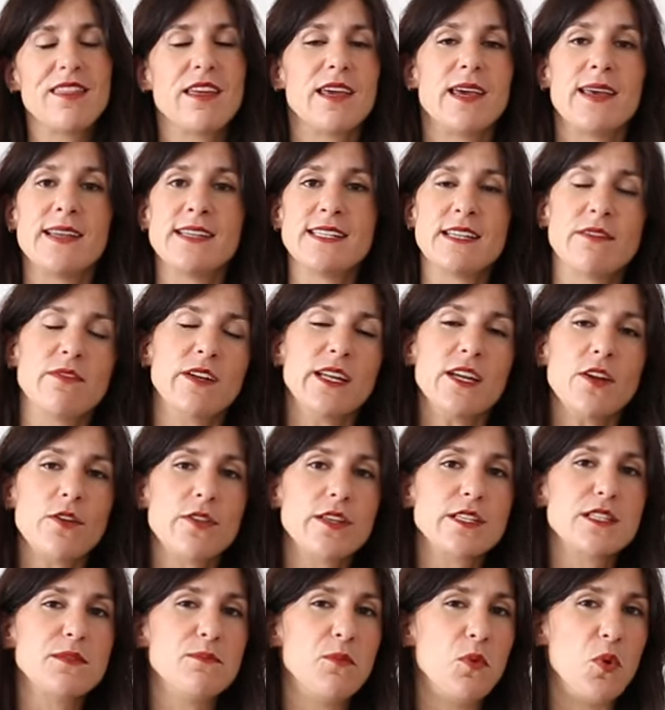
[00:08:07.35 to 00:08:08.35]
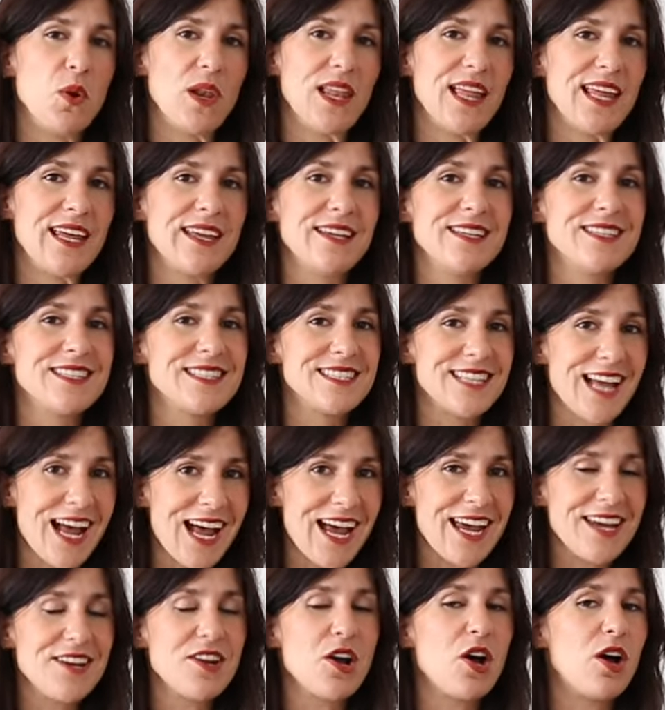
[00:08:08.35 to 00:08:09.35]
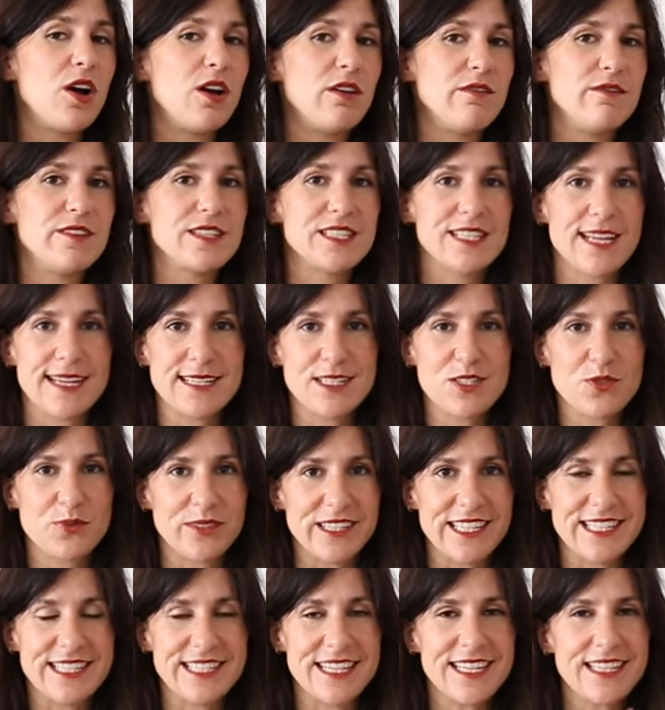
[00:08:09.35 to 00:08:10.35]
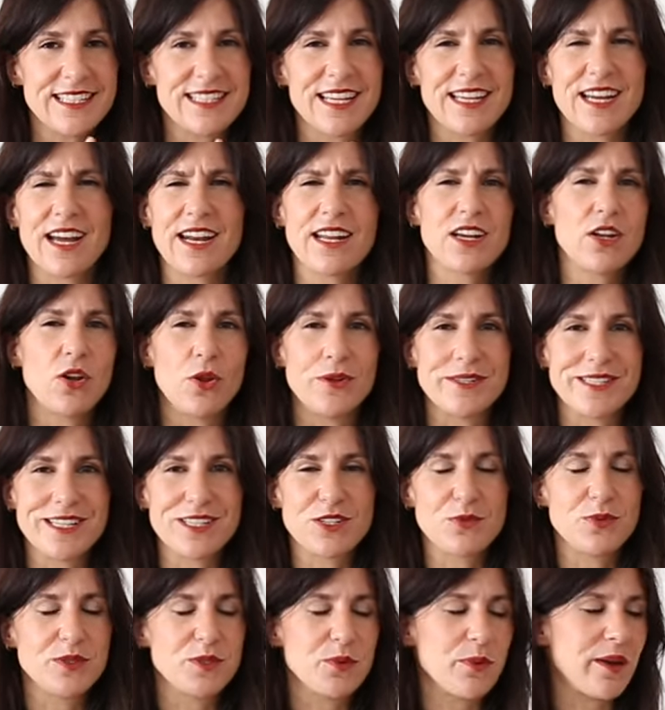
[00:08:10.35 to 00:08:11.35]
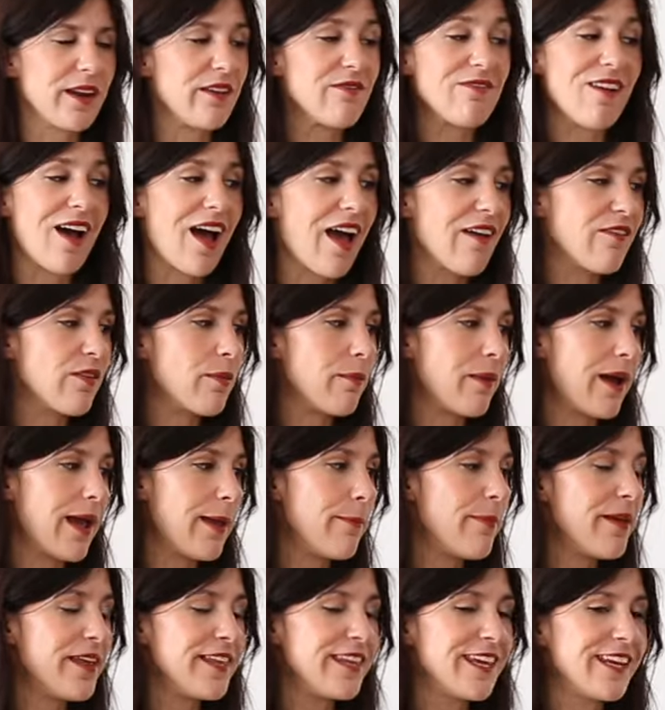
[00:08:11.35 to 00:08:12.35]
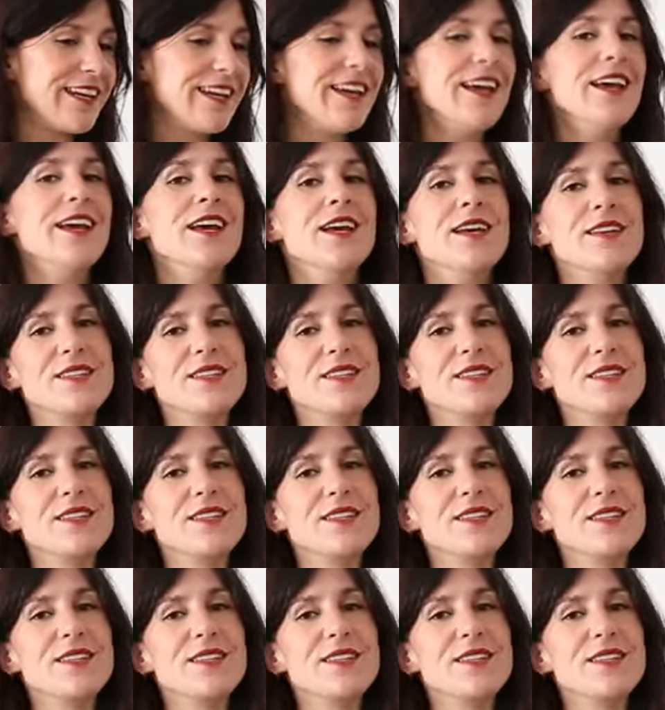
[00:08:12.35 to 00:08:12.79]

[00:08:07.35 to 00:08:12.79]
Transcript: They're definitely on the smaller side of the size 26. They're kind of closer to a 25 in my opinion.